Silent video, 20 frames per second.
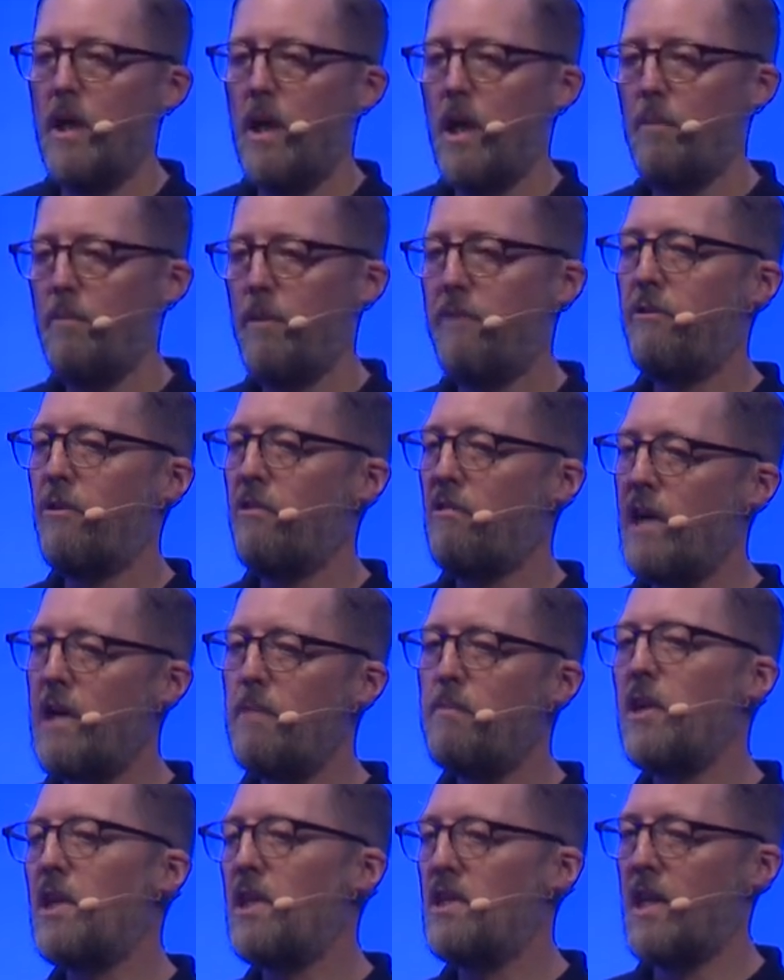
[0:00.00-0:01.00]
And before
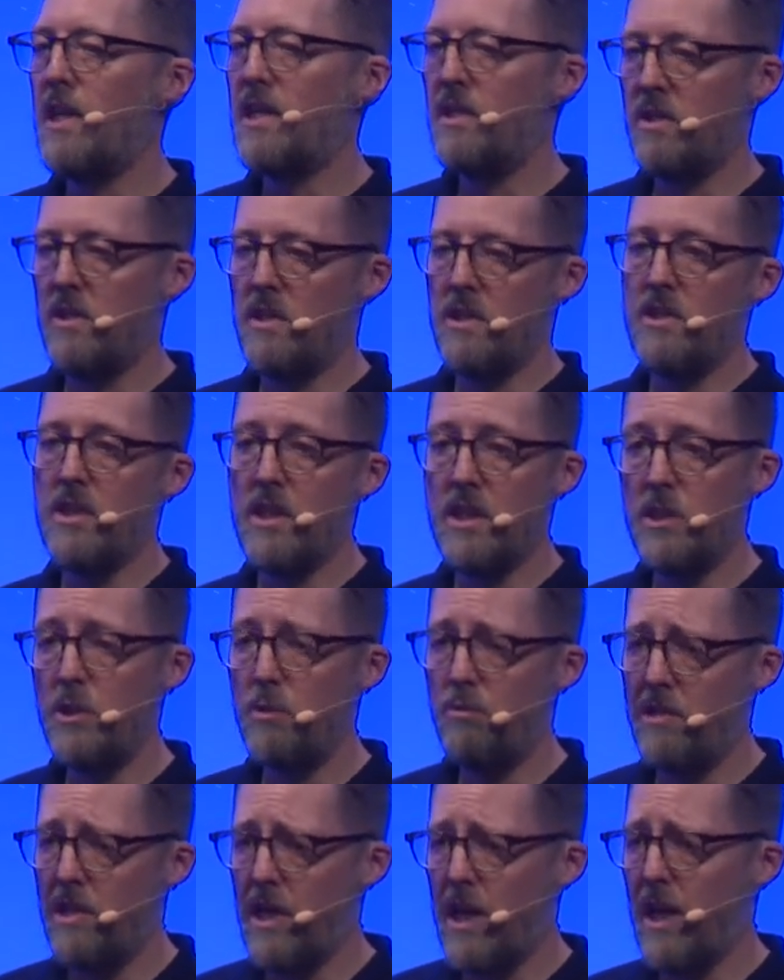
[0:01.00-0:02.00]
anybody takes a design
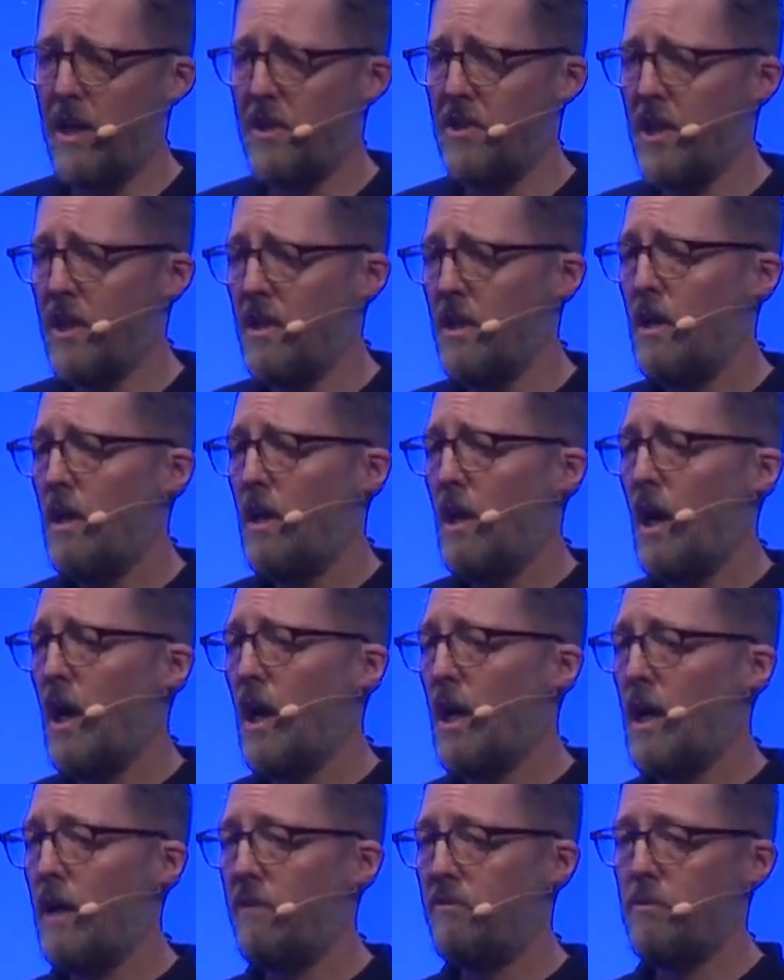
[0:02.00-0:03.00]
sprint in,
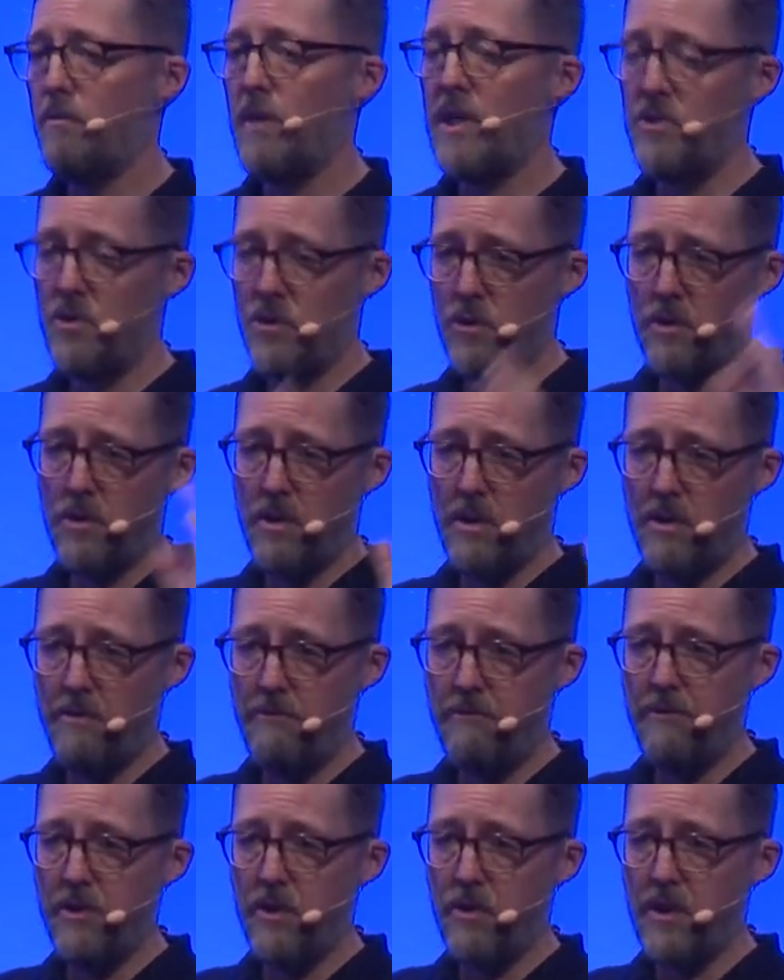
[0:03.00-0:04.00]
I have to make sure that they've
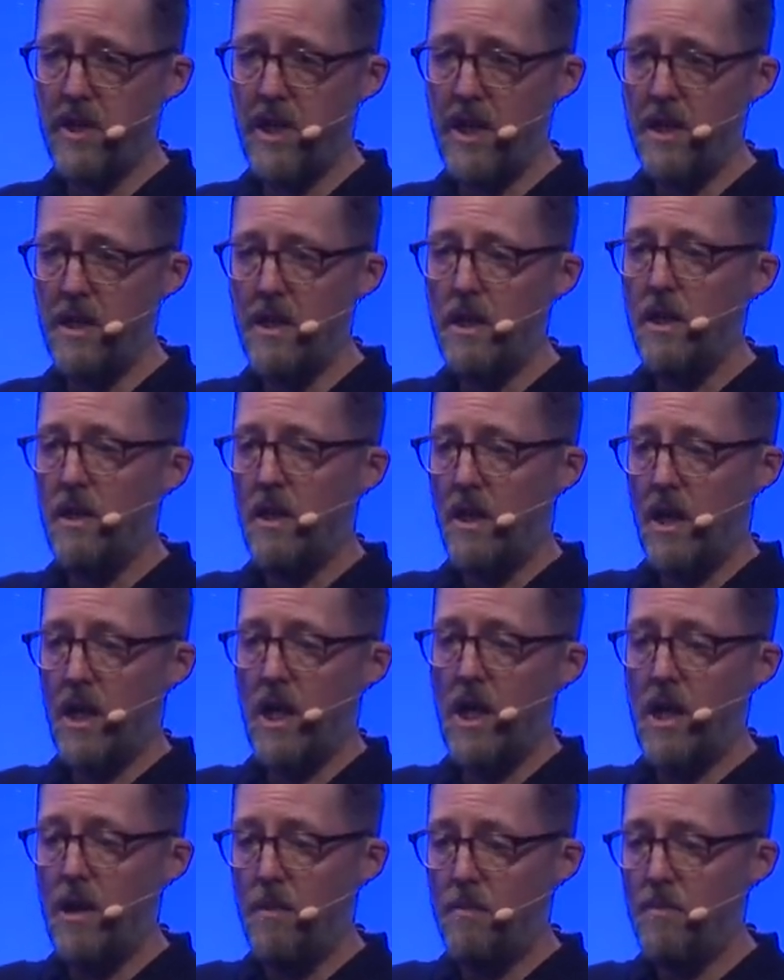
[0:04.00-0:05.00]
filled in
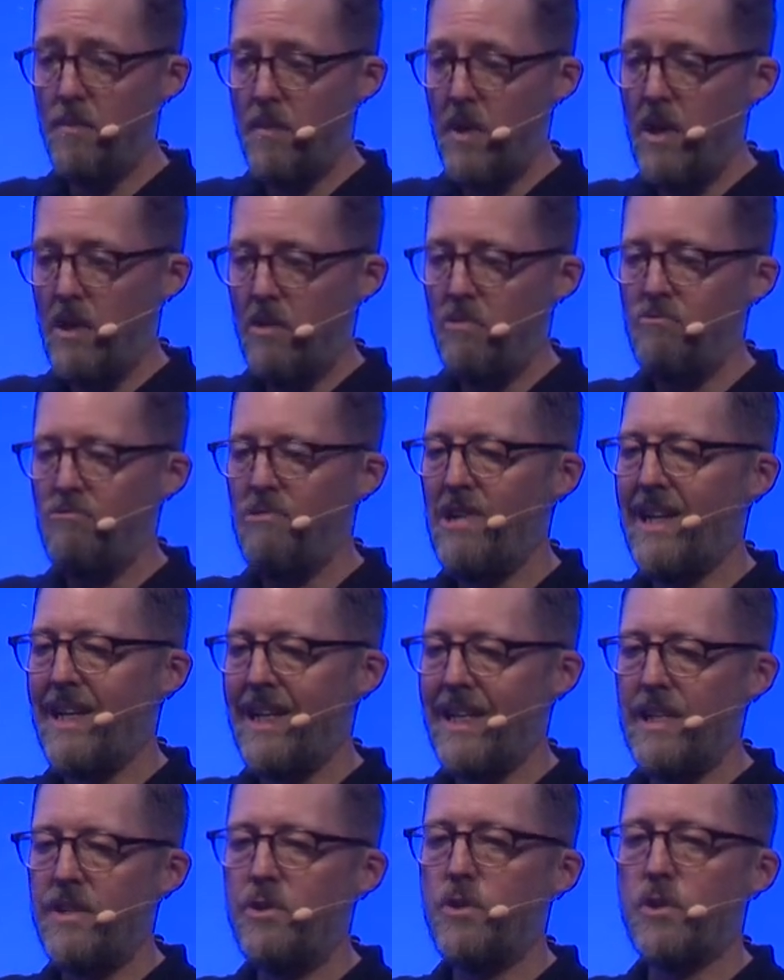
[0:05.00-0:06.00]
um,
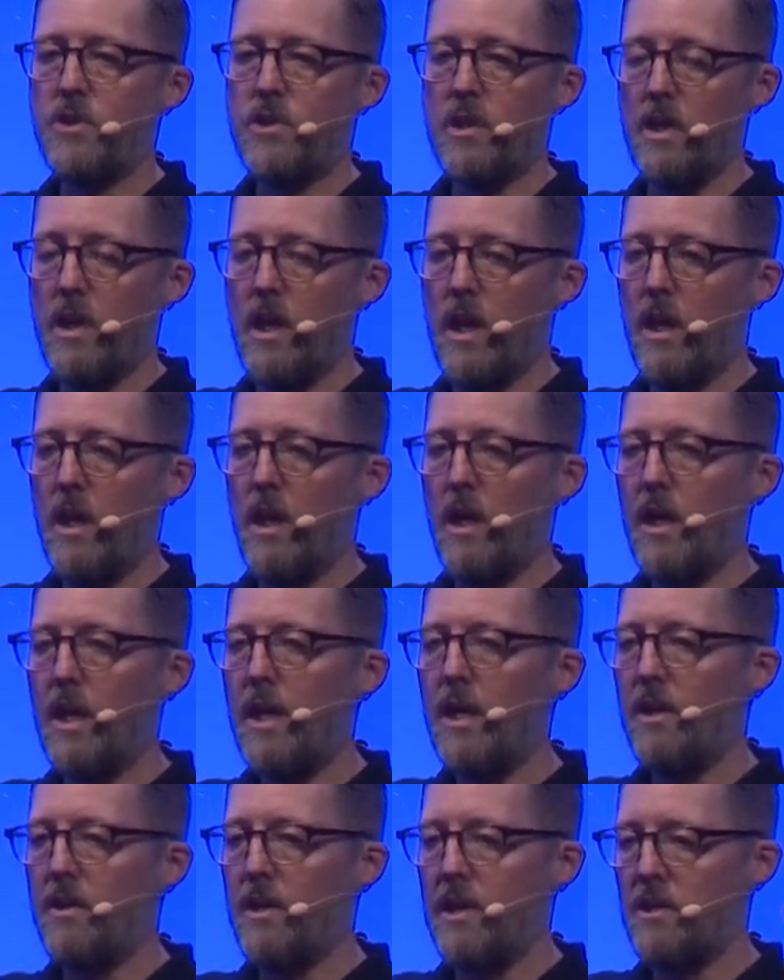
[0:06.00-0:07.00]
really just a, a,
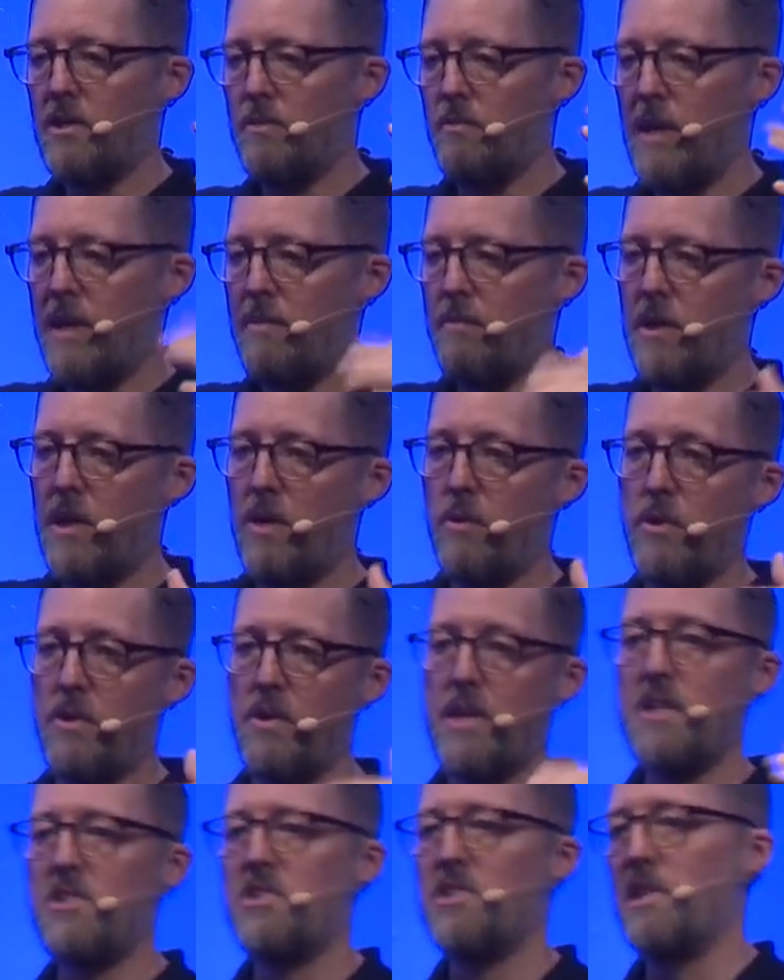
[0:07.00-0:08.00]
little thing to make me know that
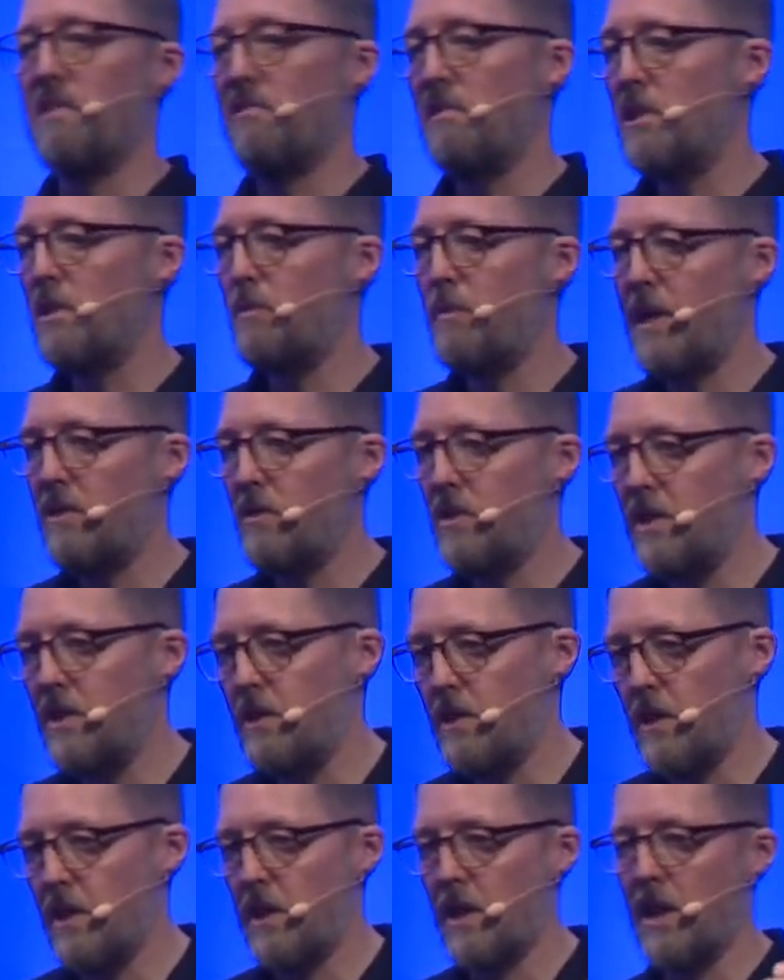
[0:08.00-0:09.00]
they're serious about
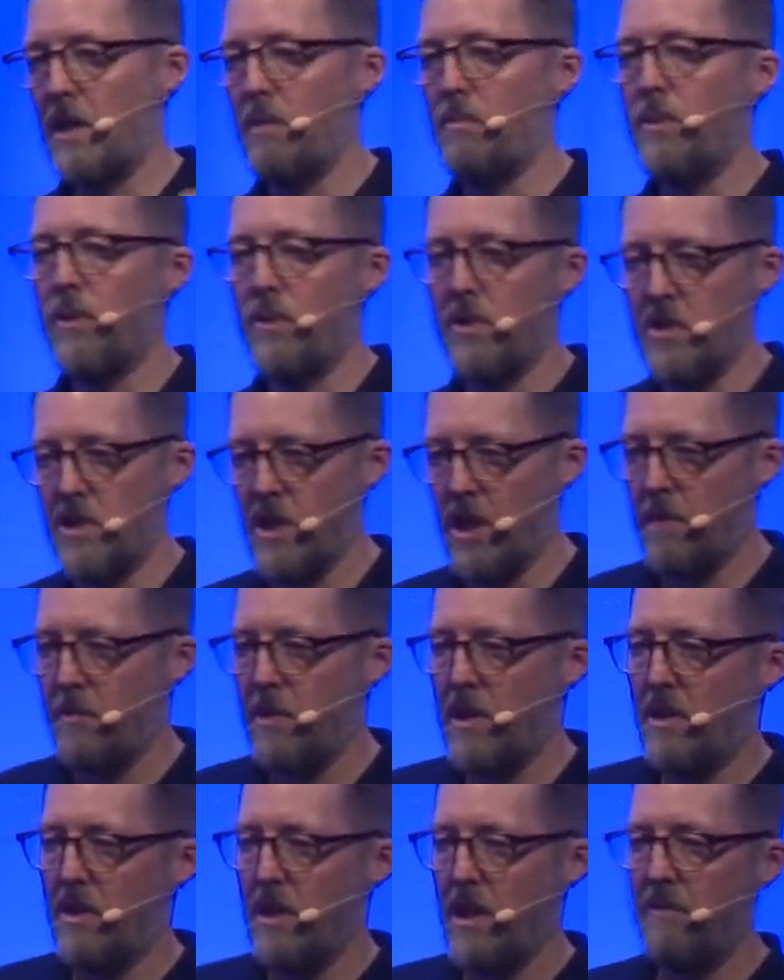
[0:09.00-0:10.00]
it, that they're going to put the time
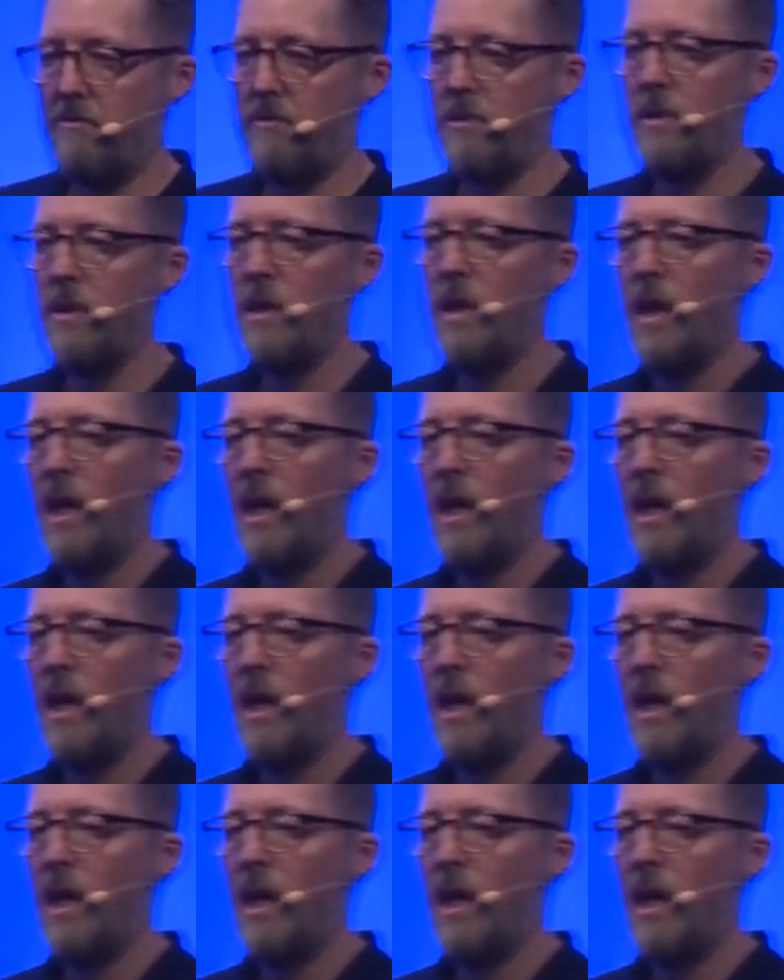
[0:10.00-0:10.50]
in and the effort,